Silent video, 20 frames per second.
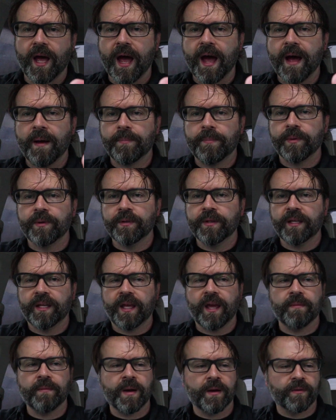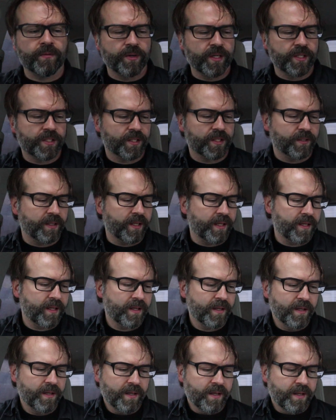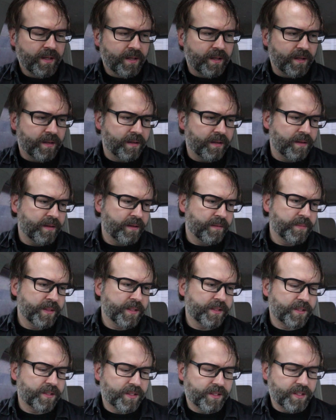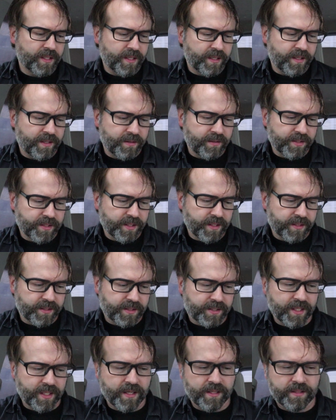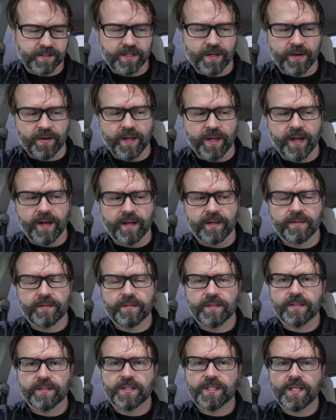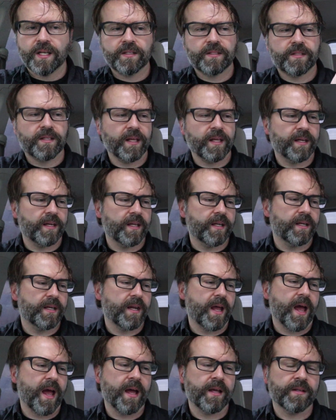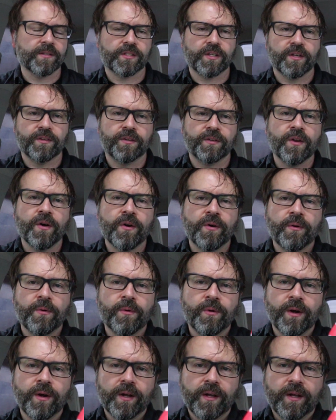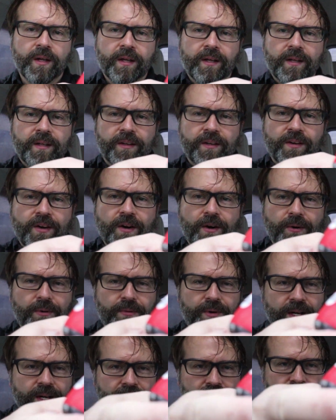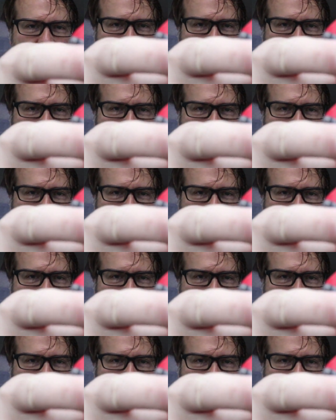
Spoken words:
Apple that came out recently. Let's see, usually it says, oh yeah, it says that it has no real